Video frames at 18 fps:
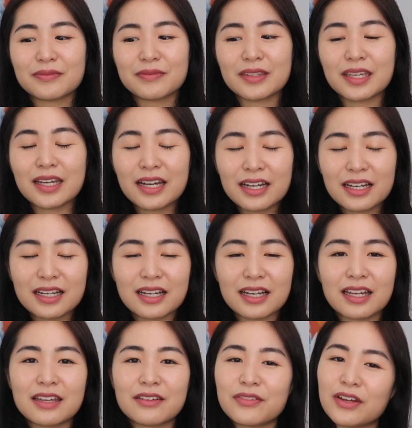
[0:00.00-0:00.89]
Yeah,
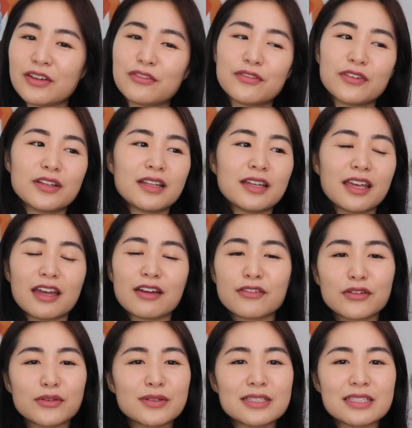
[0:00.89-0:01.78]
I feel like
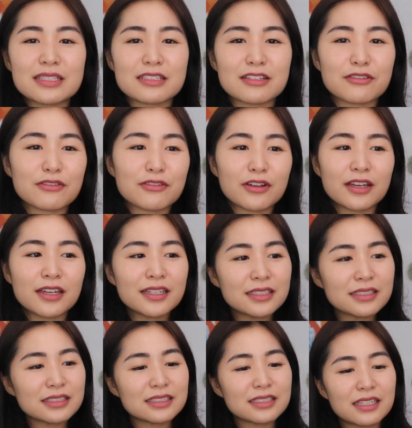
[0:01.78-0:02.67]
everyone's
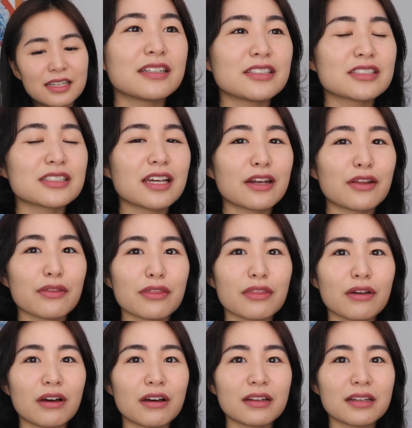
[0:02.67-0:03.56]
different. I just kind of
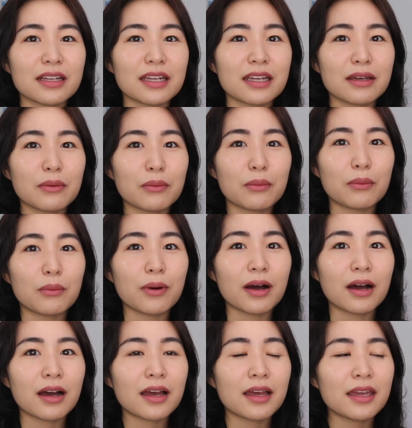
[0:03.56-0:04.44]
thought like,
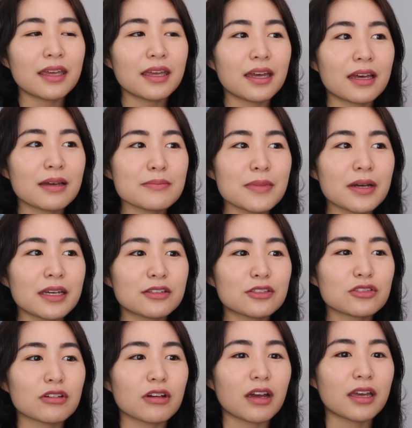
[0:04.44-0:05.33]
why am I
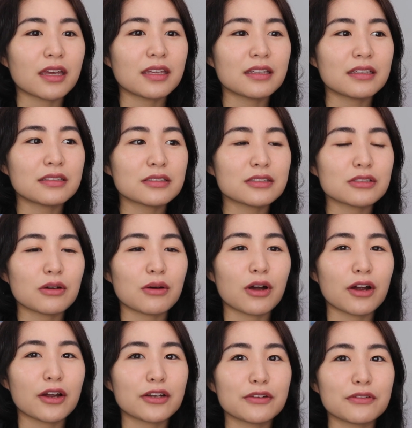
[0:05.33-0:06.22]
trying so
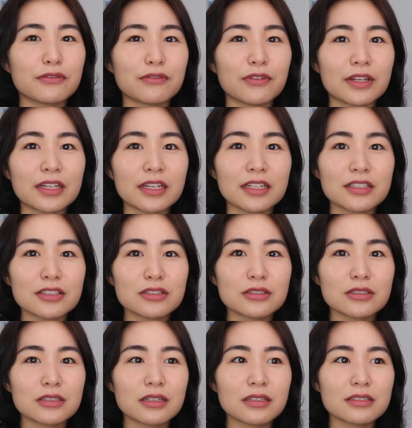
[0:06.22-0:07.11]
hard to
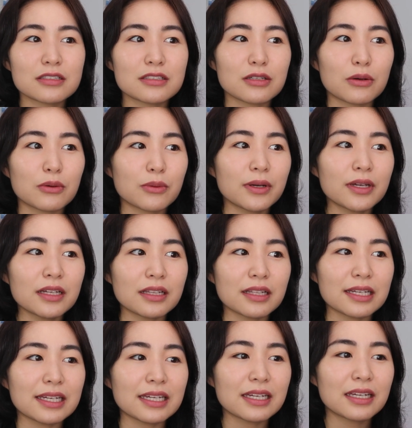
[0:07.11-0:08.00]
finish so
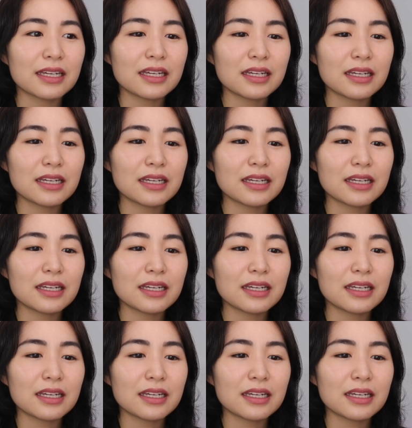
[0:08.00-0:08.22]
quickly?